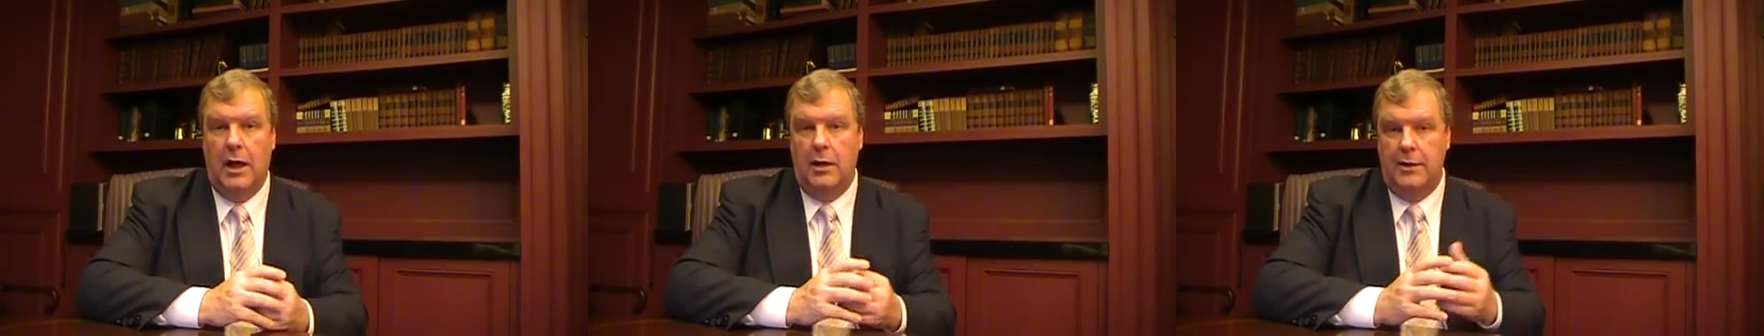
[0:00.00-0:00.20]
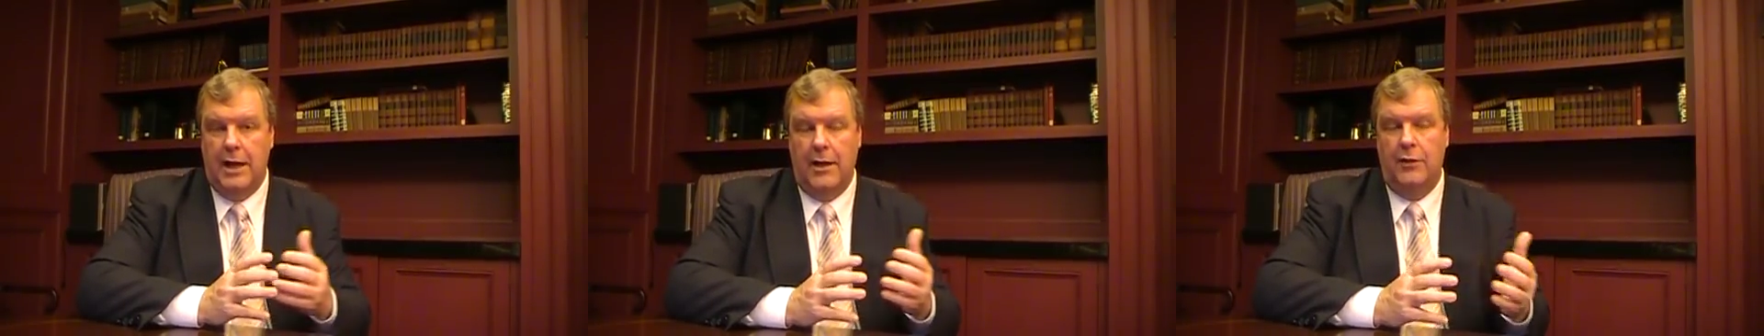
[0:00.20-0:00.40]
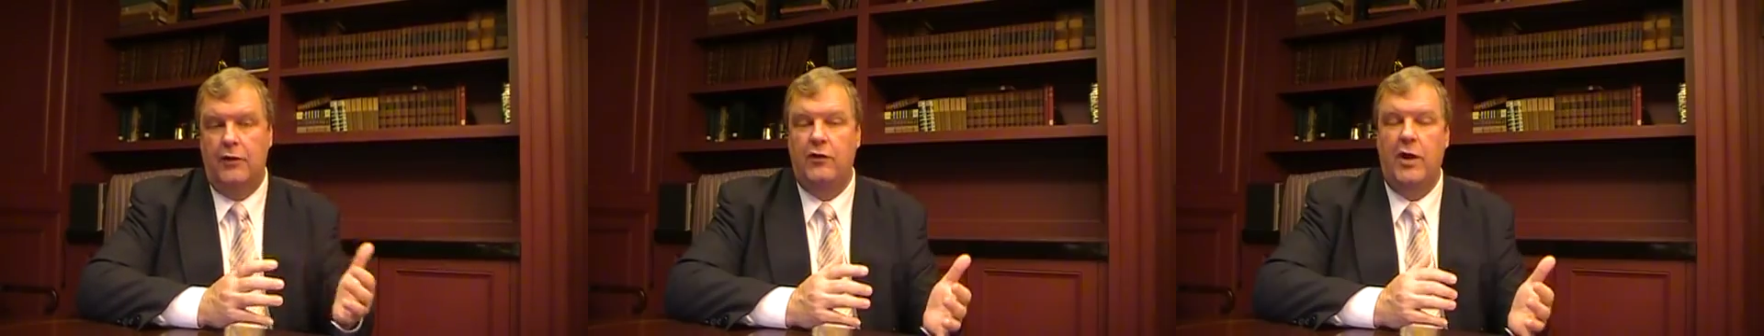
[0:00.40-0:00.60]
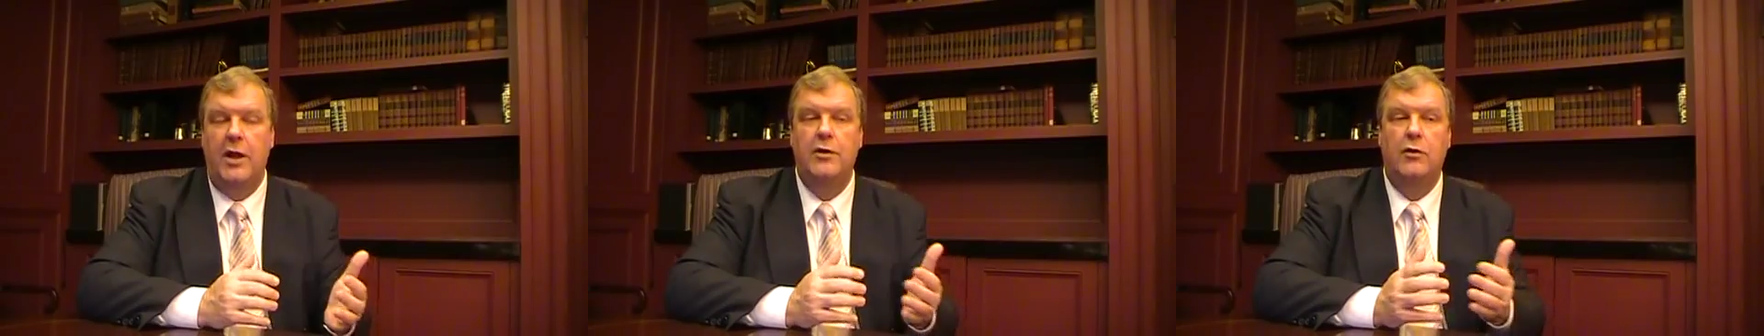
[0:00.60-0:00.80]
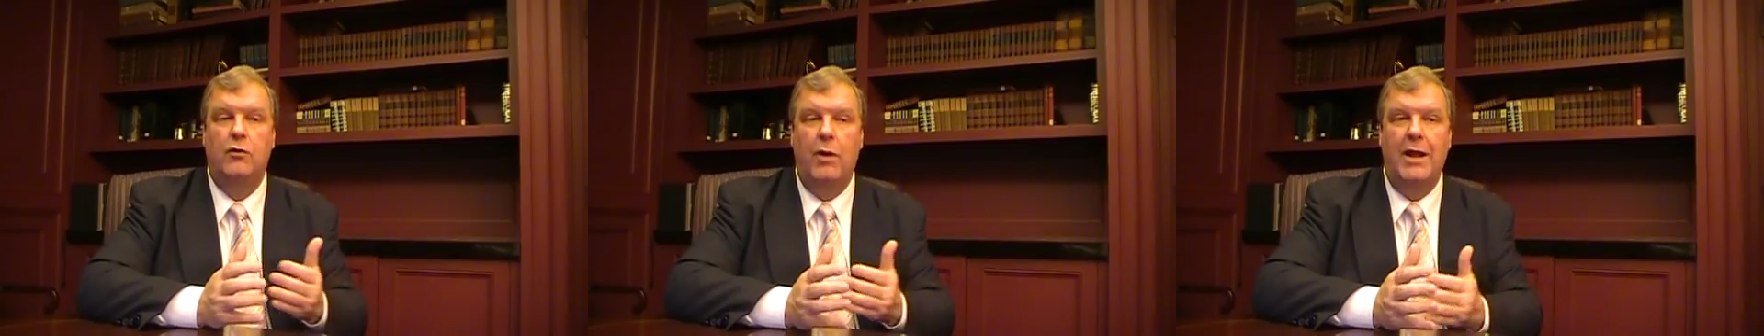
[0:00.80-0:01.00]
Now, the
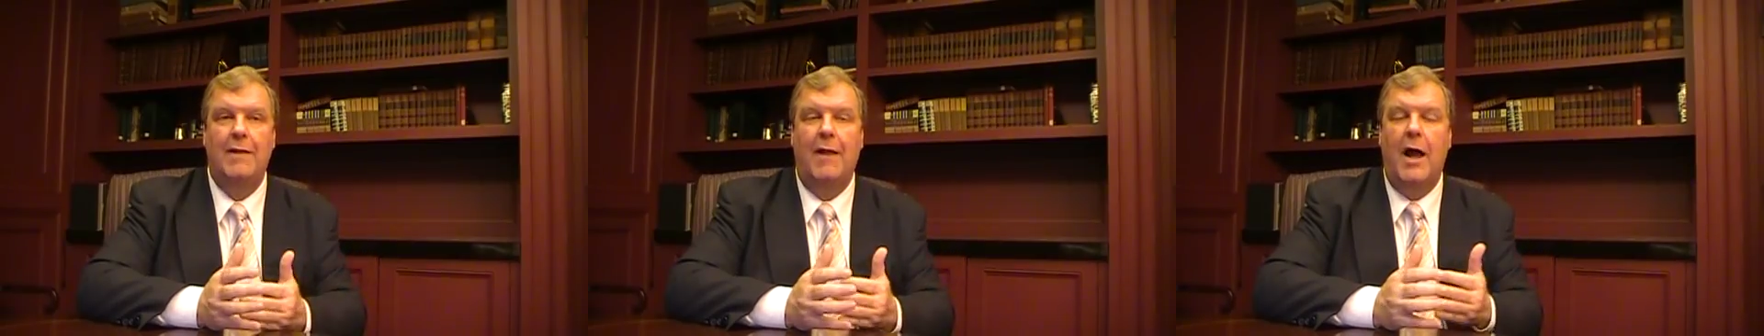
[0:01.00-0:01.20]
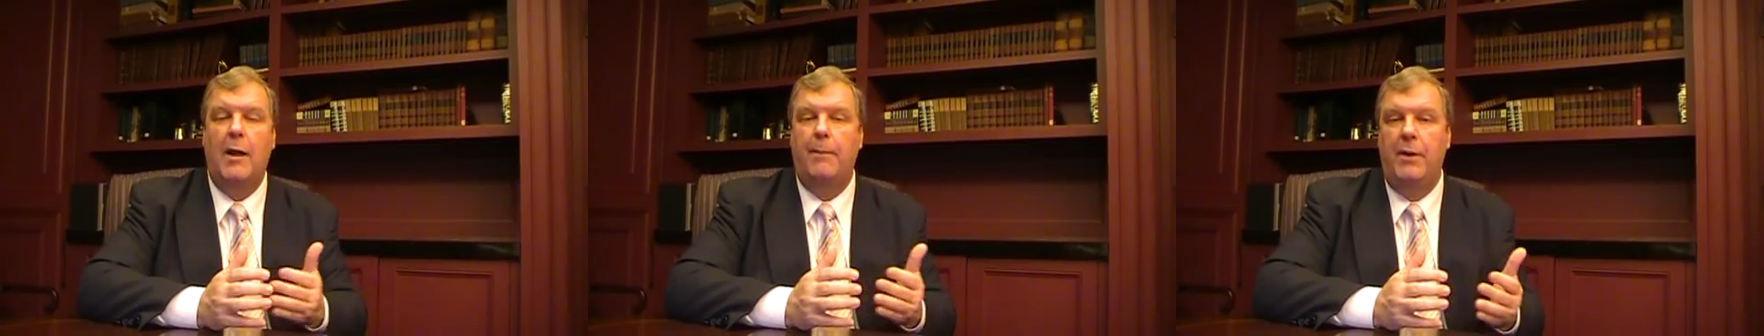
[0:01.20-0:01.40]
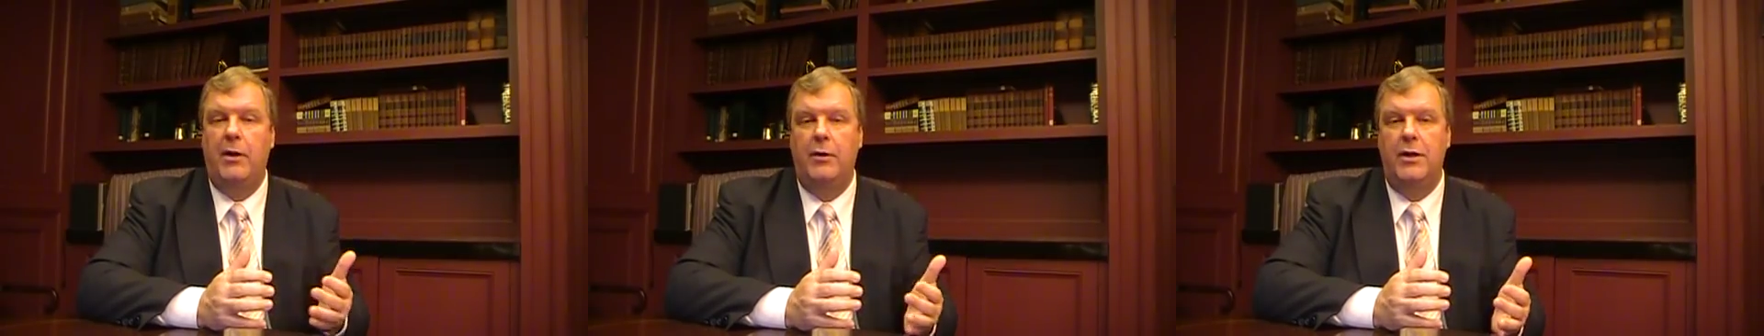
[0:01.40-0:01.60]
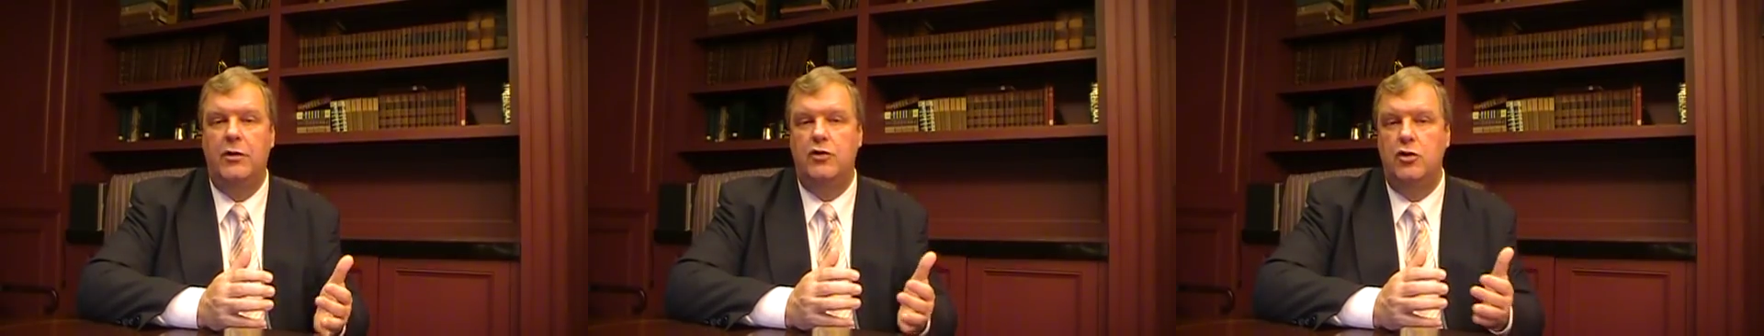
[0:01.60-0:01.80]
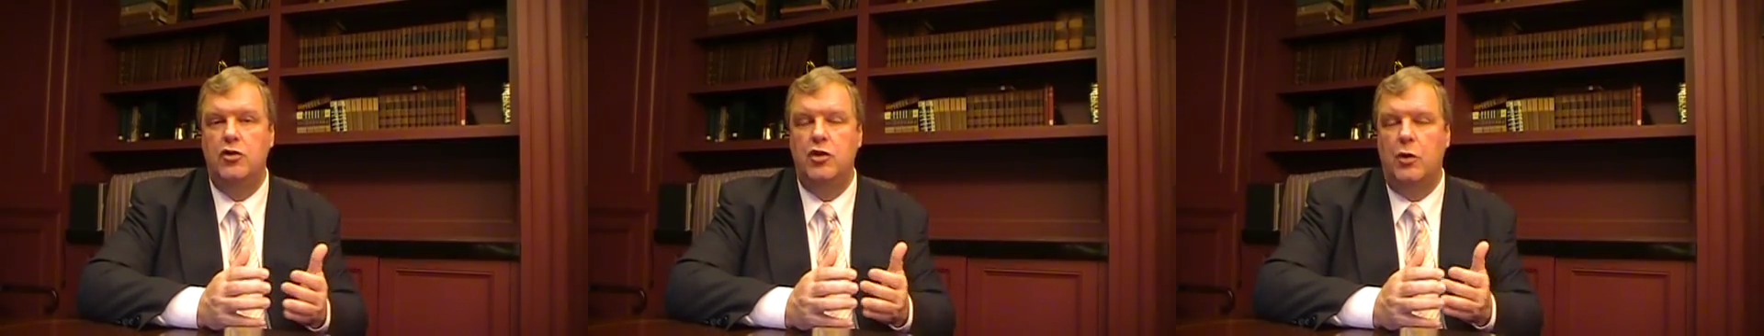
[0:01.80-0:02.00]
standard rate lock
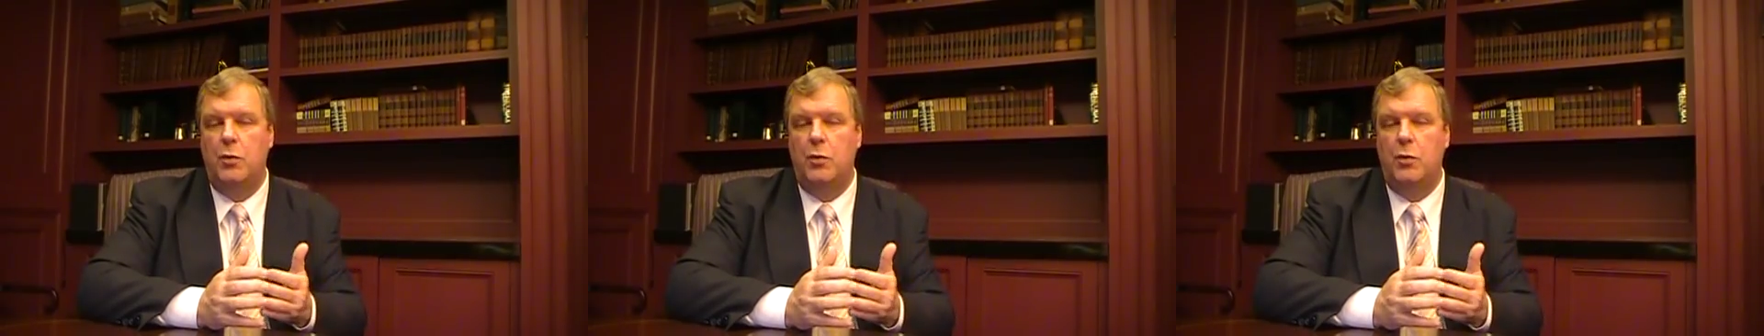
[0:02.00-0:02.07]
periods usually